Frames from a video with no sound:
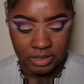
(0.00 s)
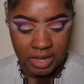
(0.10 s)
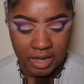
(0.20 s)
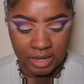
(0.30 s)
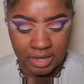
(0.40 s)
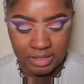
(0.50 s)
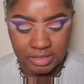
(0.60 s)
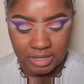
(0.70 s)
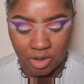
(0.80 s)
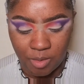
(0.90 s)
like.
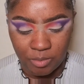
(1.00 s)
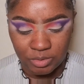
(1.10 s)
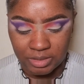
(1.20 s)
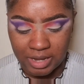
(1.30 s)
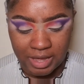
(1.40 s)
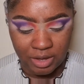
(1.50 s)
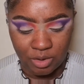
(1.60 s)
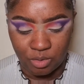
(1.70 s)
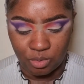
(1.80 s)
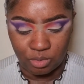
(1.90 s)
It's almost like
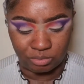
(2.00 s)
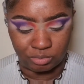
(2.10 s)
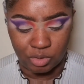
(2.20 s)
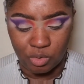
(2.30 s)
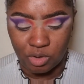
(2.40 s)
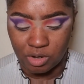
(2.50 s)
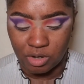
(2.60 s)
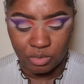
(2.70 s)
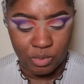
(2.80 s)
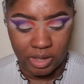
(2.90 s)

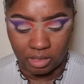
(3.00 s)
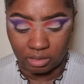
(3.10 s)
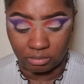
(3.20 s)
coconut oil,